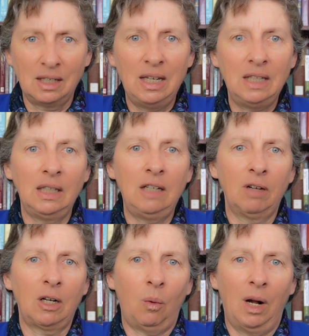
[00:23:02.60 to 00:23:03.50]
legally
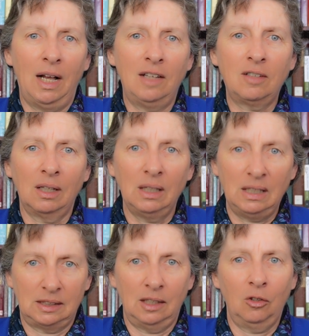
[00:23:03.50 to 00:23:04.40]
required to
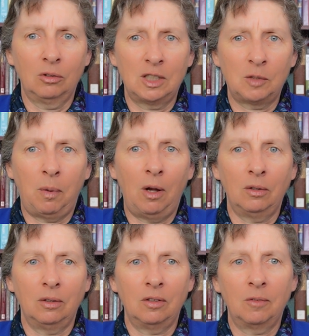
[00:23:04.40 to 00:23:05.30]
listen or
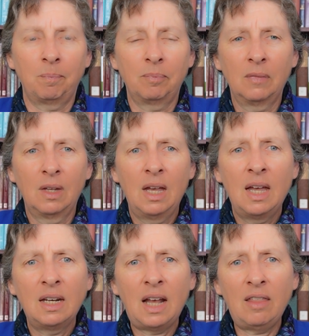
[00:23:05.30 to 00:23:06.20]
respond?
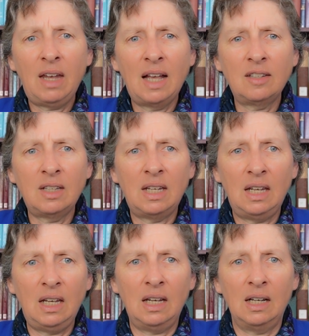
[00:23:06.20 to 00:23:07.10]
Now, the answer
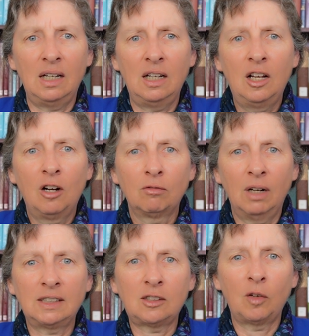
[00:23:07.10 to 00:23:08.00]
here
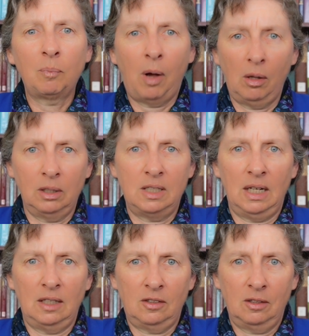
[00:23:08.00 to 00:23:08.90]
rests on
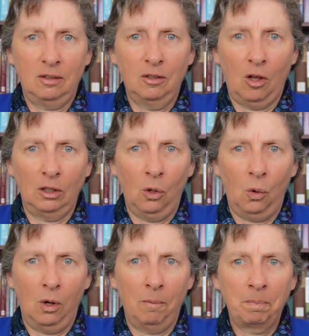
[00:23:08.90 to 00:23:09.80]
politics, not
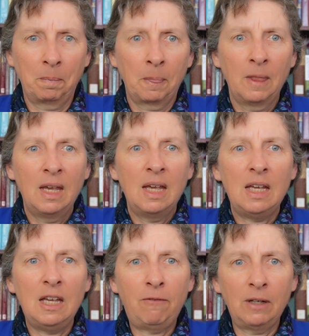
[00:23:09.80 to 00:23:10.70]
law.
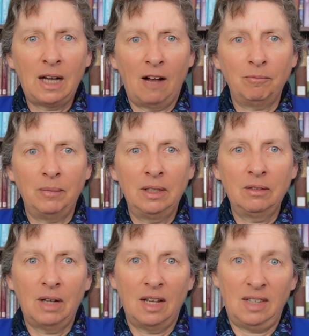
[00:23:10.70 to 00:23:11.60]
If a
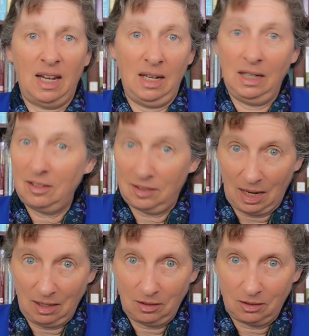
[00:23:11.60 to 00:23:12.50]
government has any
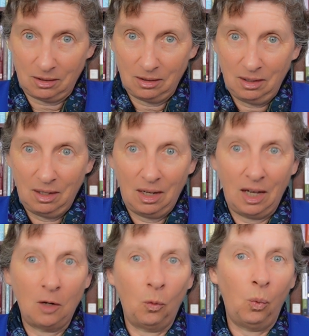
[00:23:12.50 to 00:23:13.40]
sense
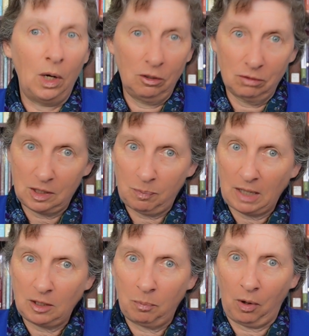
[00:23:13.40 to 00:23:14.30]
and a
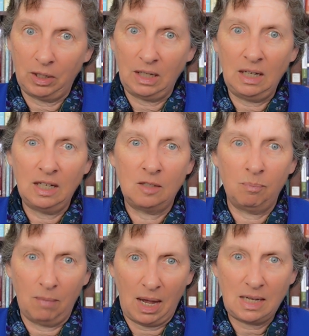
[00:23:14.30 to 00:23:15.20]
well-respected body is
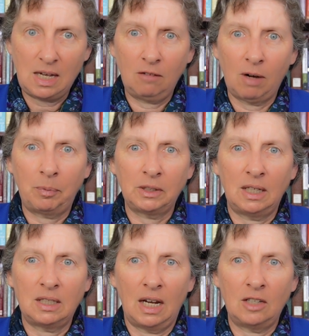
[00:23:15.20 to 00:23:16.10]
making
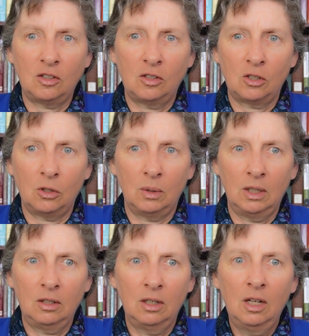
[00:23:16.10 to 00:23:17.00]
representations to
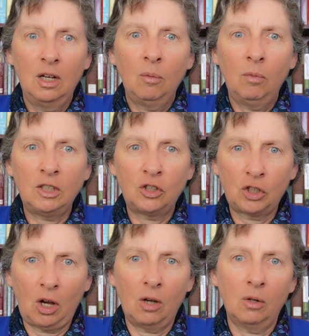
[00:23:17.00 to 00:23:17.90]
it, which
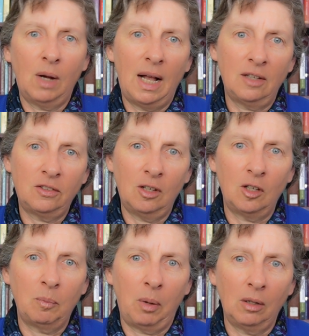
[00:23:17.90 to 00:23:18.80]
show how
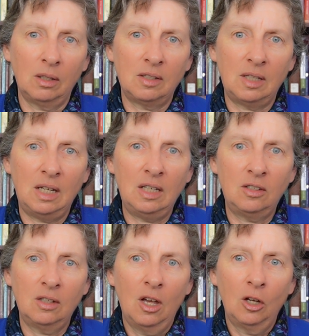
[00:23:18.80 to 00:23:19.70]
certain
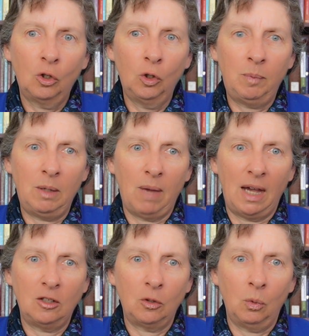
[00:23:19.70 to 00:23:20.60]
policies could be
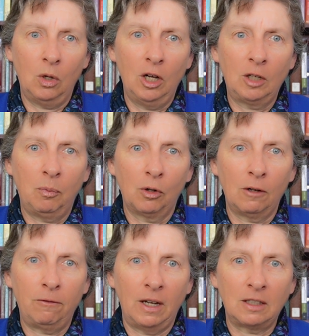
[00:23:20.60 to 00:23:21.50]
made to work more
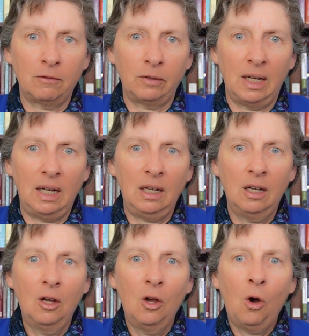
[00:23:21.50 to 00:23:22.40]
effectively,
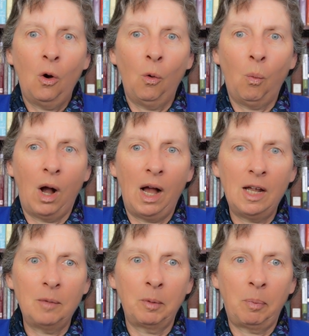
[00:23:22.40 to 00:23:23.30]
or why
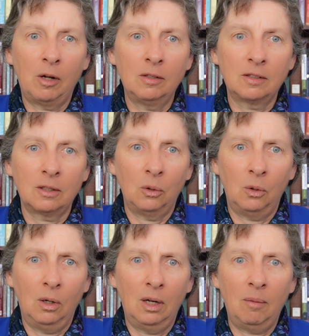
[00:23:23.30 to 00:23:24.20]
a proposed
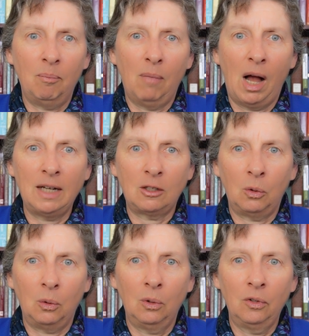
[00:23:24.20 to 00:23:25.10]
law might
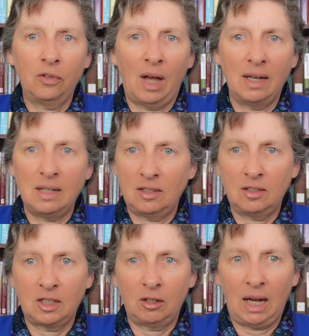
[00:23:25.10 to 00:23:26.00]
cause
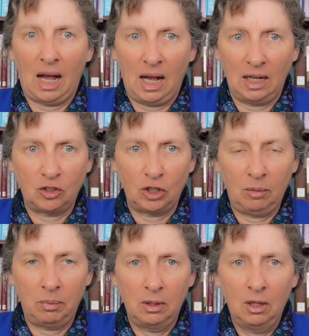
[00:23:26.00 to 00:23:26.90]
unnecessary
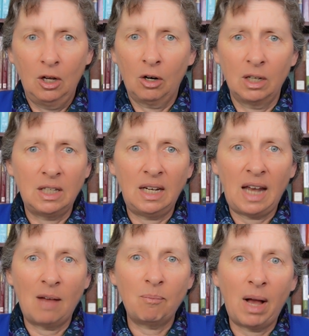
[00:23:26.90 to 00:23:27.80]
hardship, or indeed
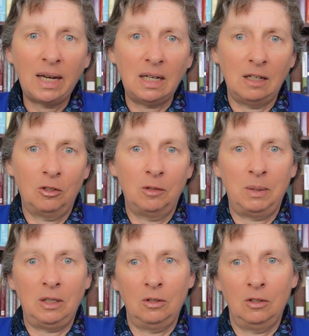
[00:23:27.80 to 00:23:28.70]
how money could
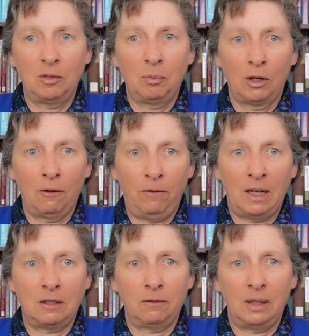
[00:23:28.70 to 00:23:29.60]
be used more
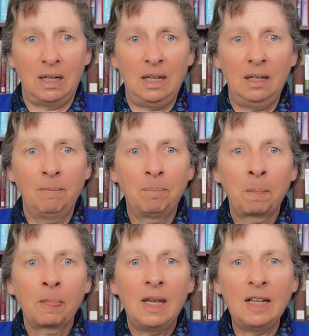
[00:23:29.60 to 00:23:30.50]
effectively,
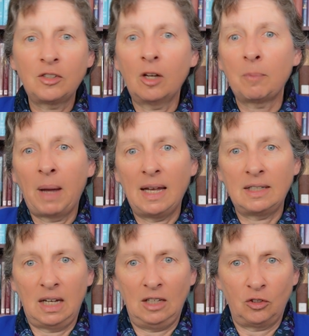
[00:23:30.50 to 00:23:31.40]
it's going to pay
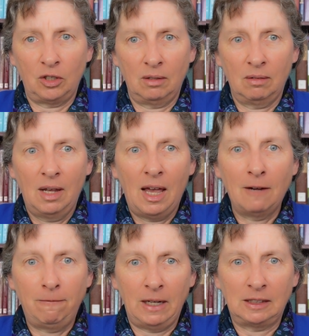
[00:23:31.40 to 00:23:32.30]
attention
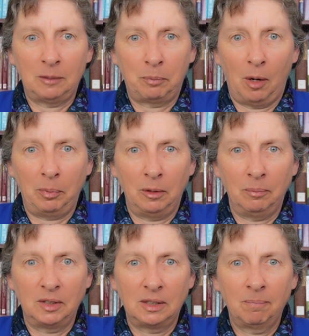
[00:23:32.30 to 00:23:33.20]
and fix the
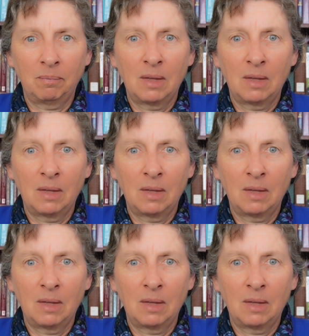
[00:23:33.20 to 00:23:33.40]
problems.